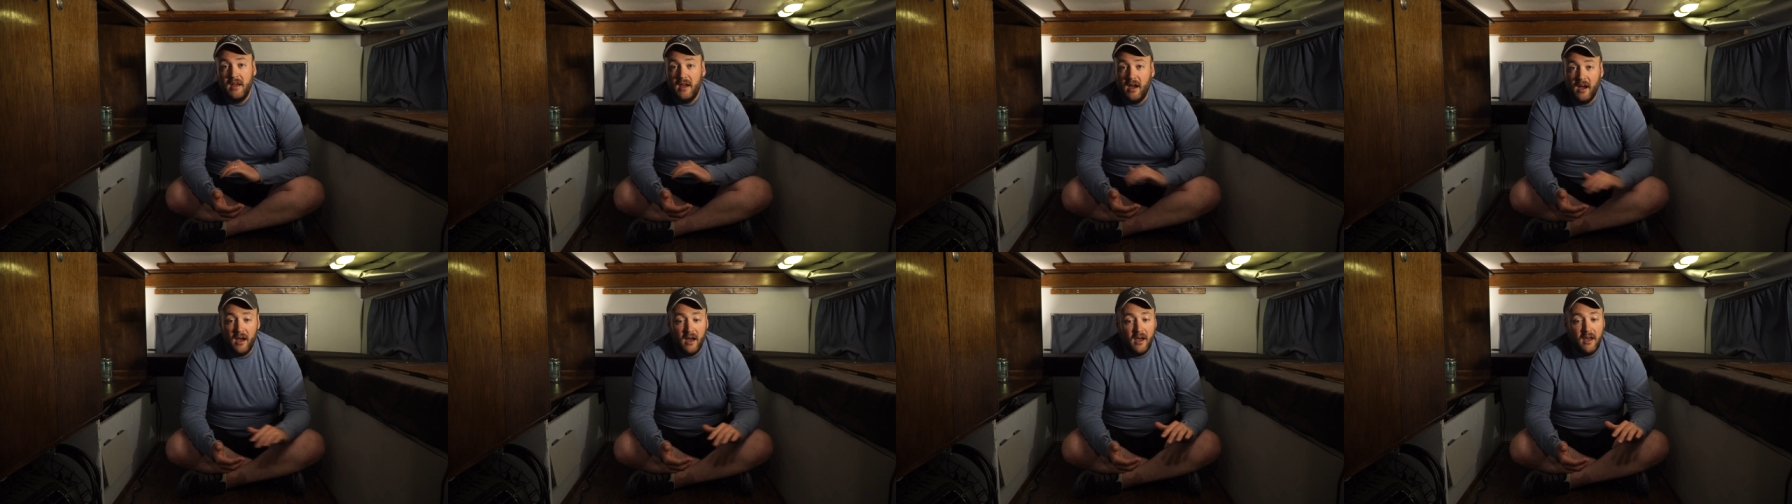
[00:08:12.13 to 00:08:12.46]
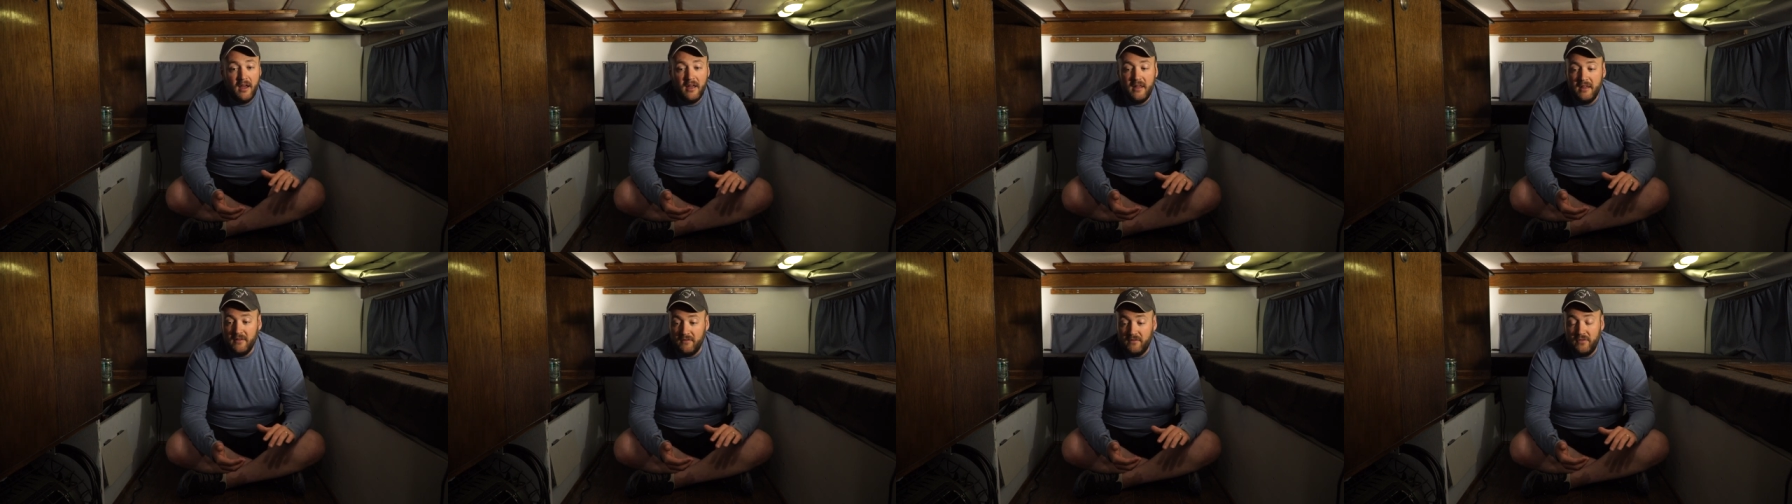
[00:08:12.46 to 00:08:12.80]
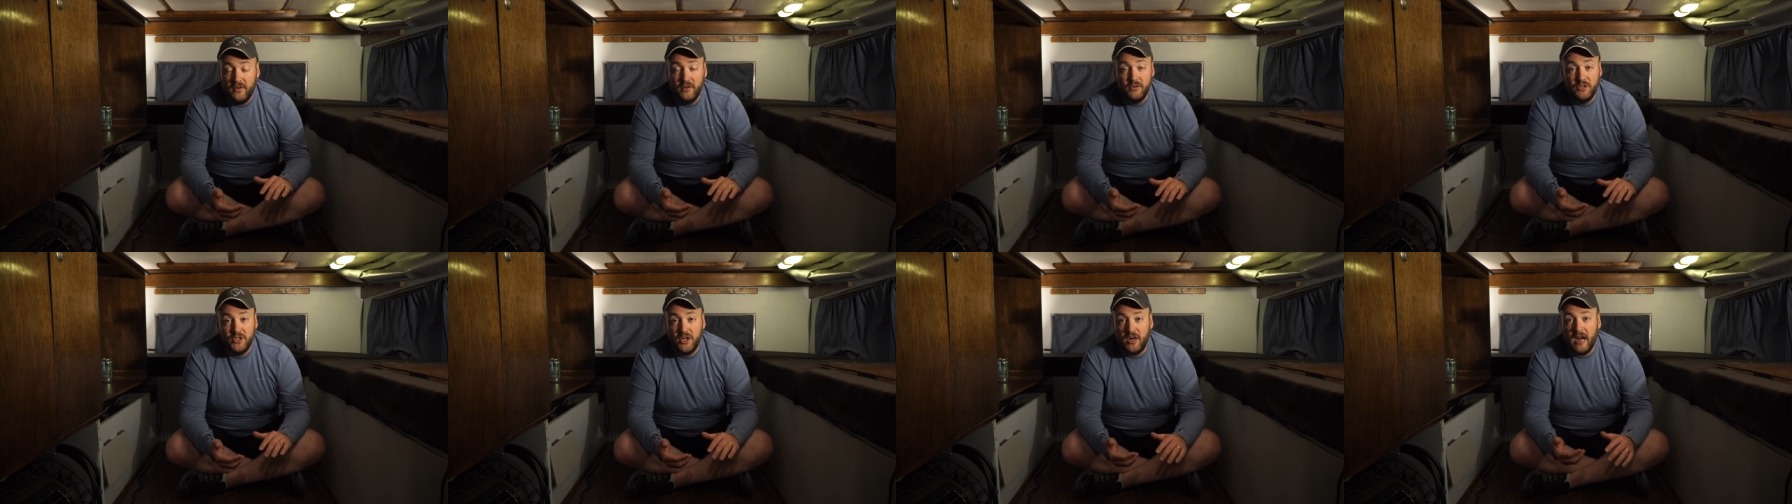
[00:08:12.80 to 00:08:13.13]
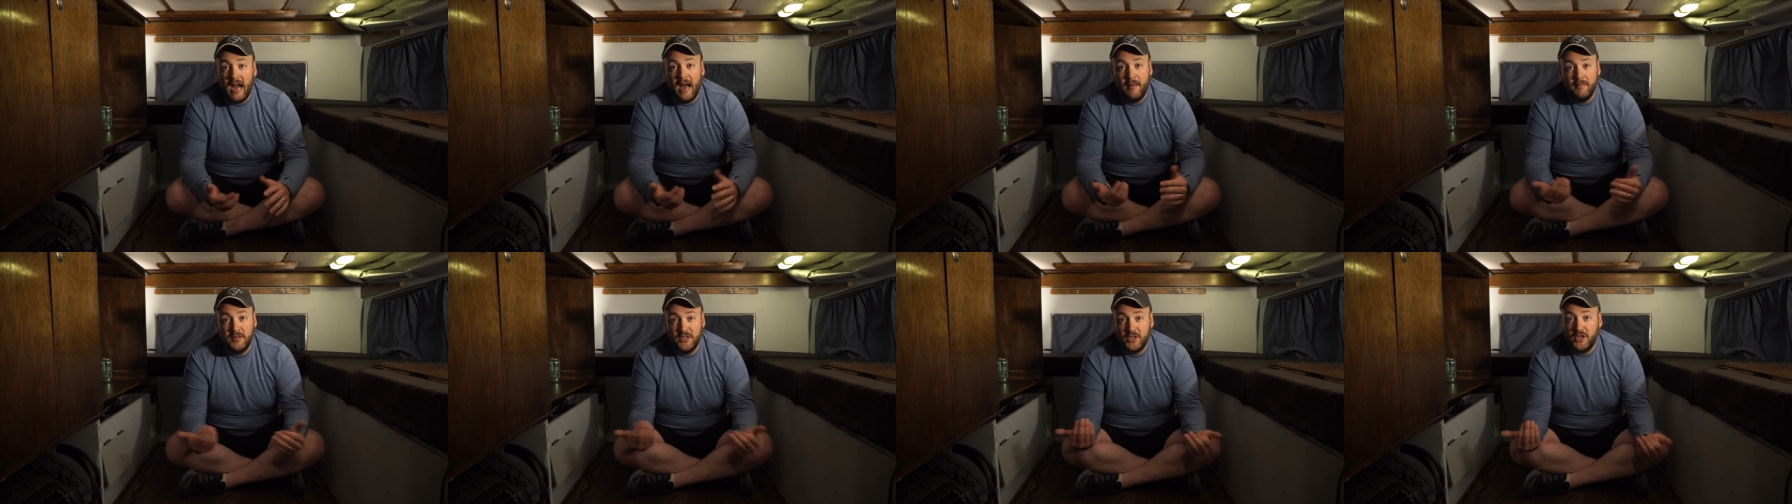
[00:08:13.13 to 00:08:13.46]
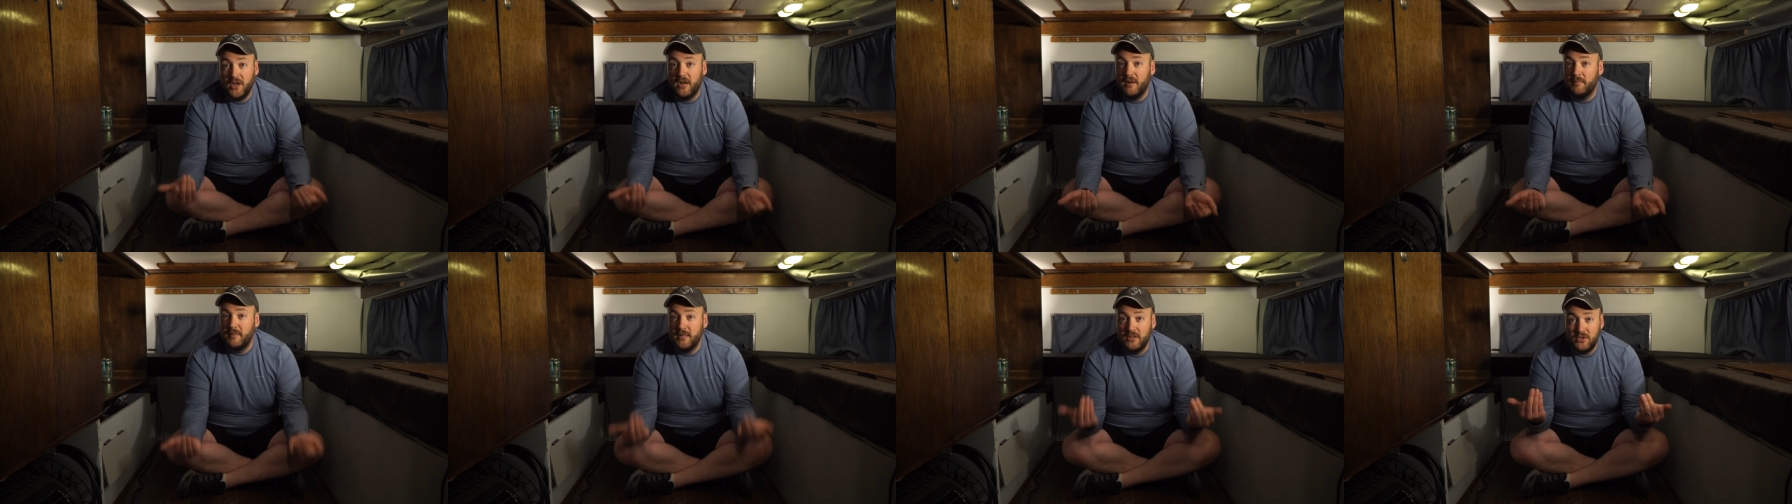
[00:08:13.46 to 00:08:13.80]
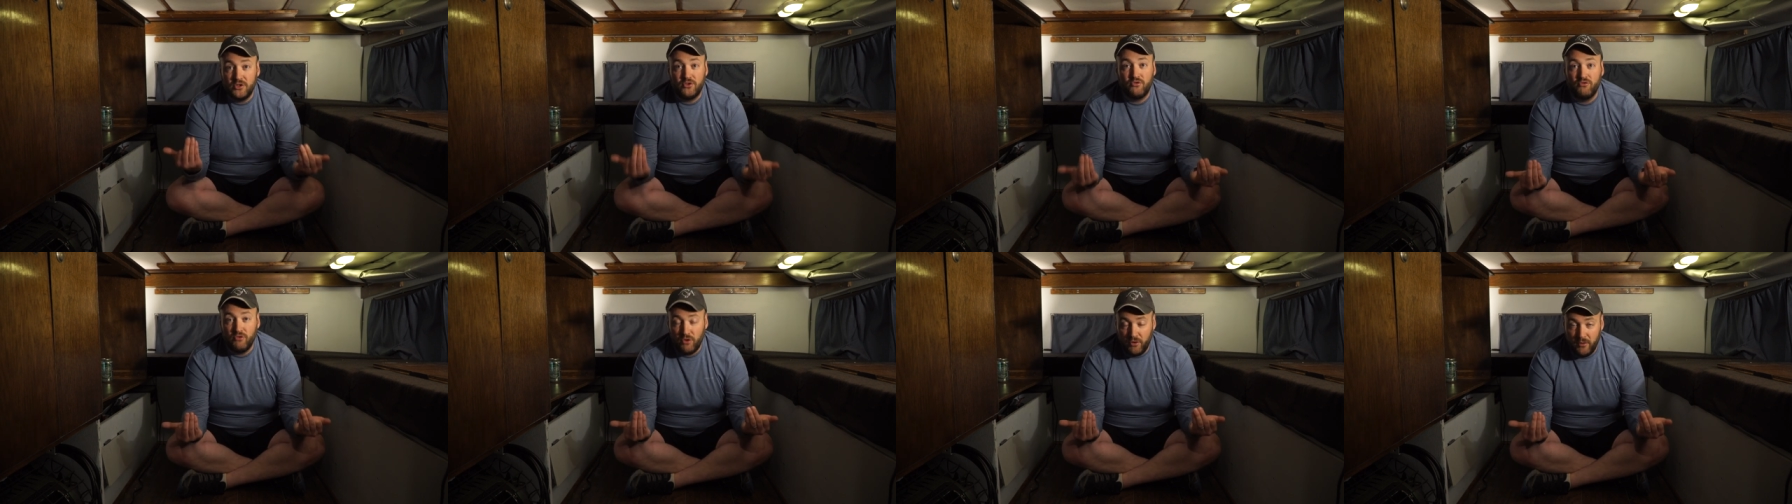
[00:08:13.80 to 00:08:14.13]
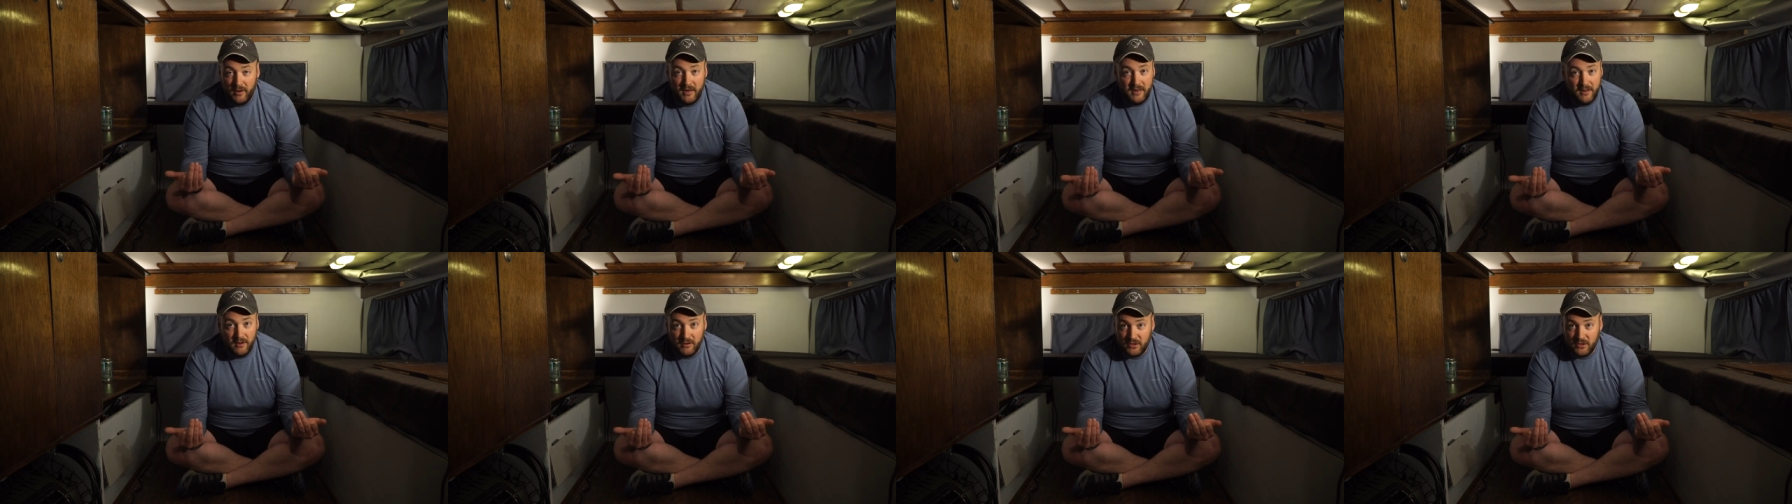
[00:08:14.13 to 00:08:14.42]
uh, in future, I'm just gonna be screwing